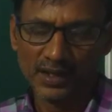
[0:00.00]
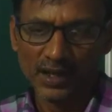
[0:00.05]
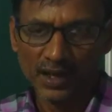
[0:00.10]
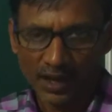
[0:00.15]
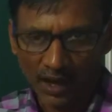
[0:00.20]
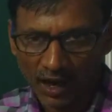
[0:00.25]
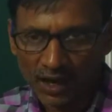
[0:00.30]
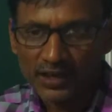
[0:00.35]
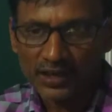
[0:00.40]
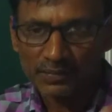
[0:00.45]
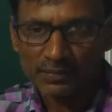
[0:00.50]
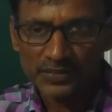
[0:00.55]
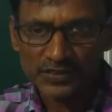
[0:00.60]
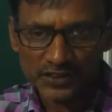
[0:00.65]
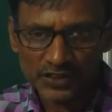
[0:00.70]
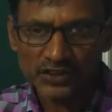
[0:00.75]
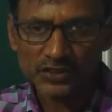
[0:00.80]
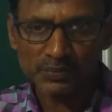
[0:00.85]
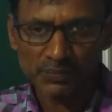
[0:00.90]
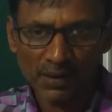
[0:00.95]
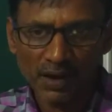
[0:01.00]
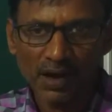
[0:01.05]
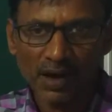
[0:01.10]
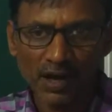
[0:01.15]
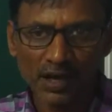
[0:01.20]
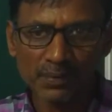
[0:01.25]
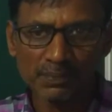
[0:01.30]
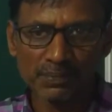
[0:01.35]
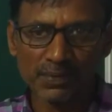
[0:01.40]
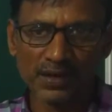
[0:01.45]
Atom is a
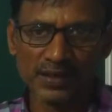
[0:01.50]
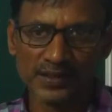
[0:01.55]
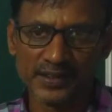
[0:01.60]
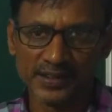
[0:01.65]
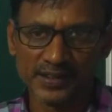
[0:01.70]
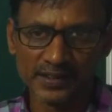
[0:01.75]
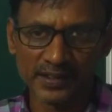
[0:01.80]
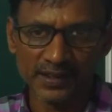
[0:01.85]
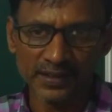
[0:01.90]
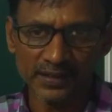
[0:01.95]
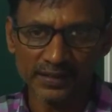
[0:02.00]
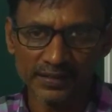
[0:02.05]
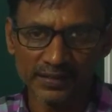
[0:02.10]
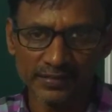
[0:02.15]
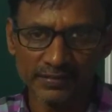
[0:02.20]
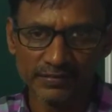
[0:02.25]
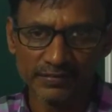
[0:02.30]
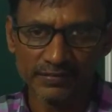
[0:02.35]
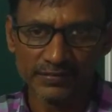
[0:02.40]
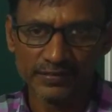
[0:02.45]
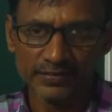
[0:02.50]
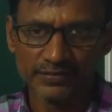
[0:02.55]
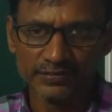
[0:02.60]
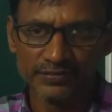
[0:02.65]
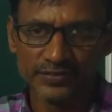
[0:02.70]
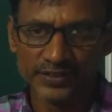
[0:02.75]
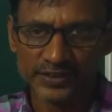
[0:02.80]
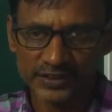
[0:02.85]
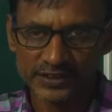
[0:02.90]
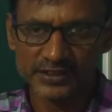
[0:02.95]
small particle.
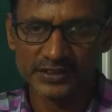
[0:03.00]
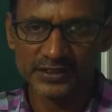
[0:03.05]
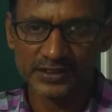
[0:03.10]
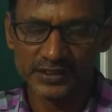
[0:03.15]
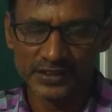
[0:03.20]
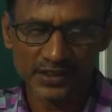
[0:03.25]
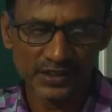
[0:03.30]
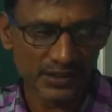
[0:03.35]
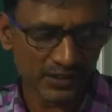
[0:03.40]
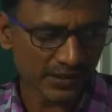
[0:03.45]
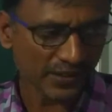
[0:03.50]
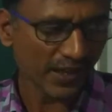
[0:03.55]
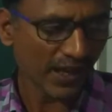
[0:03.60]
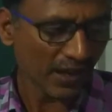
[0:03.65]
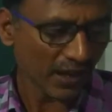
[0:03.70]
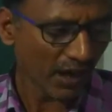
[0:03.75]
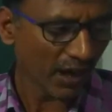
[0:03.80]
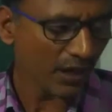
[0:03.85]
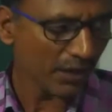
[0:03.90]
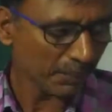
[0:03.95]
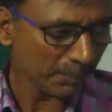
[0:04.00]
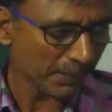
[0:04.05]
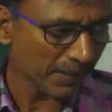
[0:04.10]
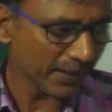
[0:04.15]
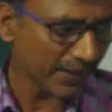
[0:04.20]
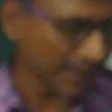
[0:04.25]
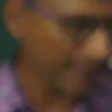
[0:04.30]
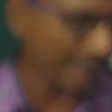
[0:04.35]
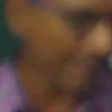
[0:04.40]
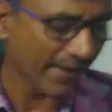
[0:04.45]
It cannot be
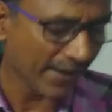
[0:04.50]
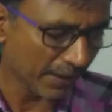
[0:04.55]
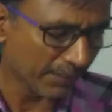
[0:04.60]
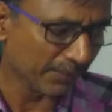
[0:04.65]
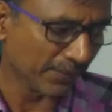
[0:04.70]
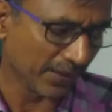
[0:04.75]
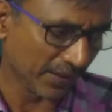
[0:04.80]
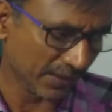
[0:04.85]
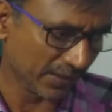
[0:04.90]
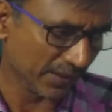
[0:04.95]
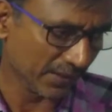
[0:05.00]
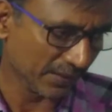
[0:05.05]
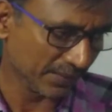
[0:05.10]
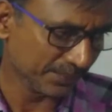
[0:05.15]
divided further.